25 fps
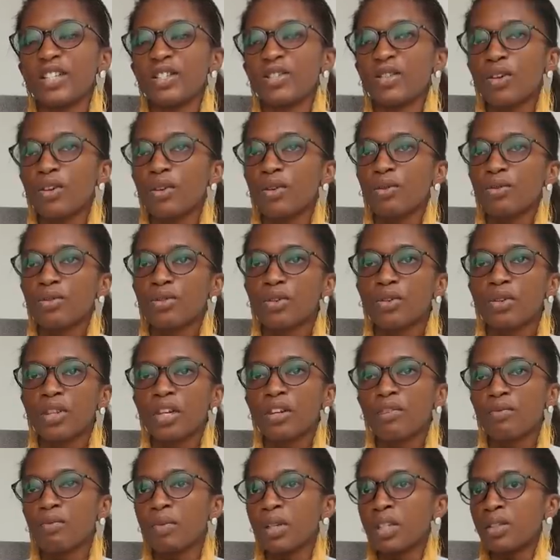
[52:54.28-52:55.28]
So
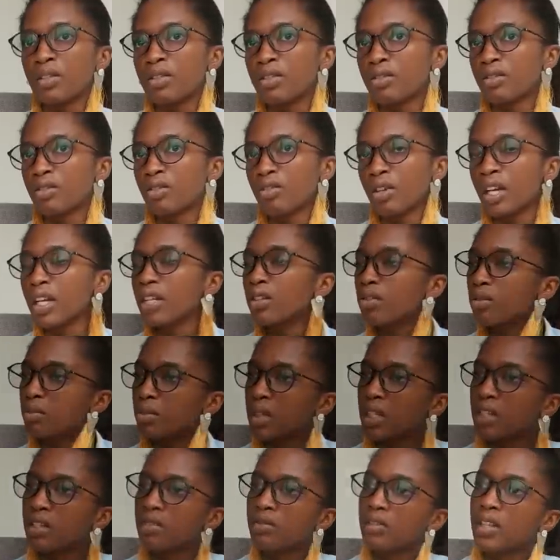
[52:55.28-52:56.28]
they've been trained to
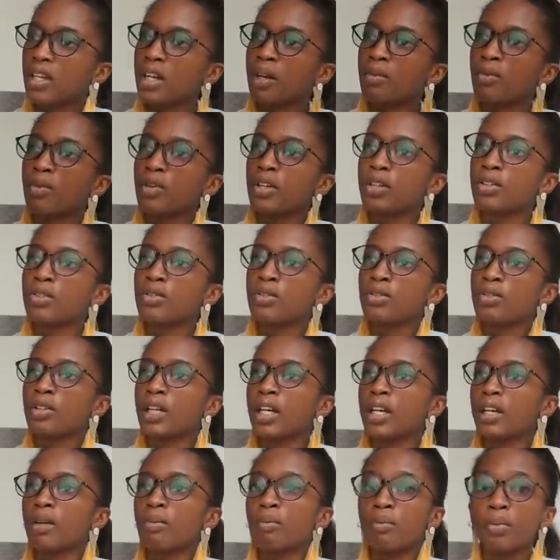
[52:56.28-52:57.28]
believe that I'm going
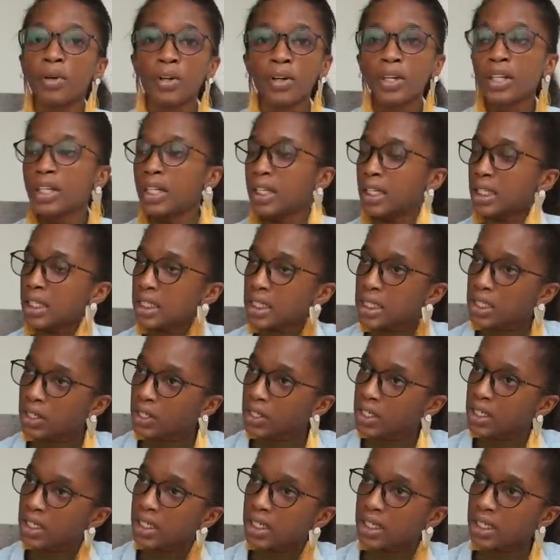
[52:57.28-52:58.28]
to like burn in
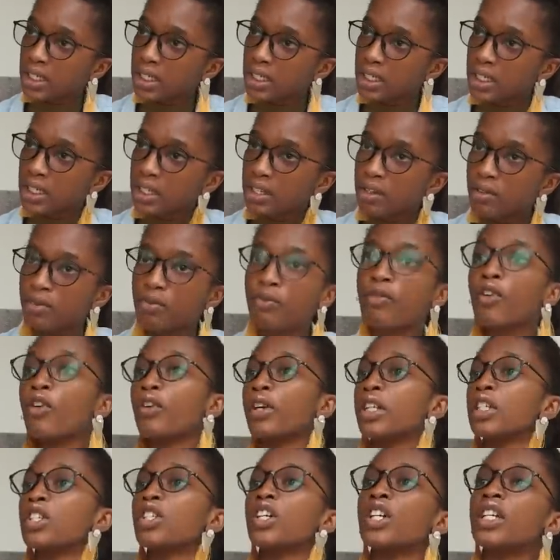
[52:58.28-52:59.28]
eternity,
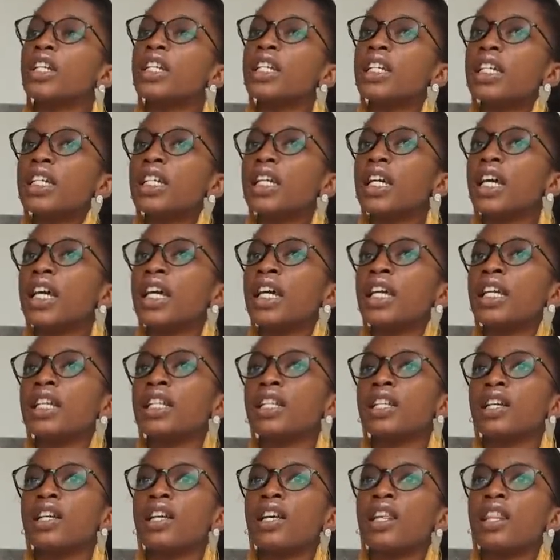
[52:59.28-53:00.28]
for eternity,
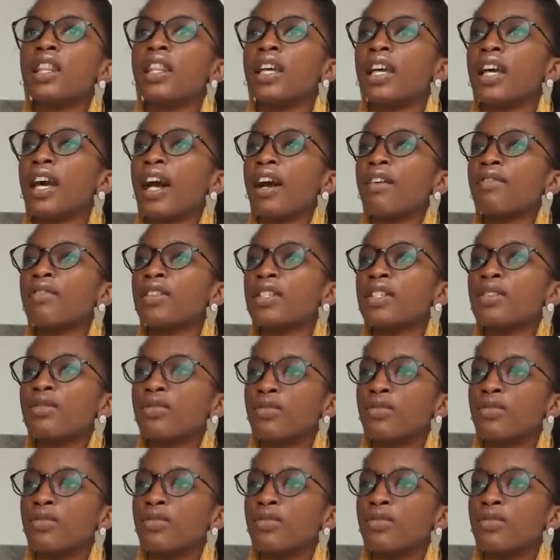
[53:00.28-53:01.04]
and they have this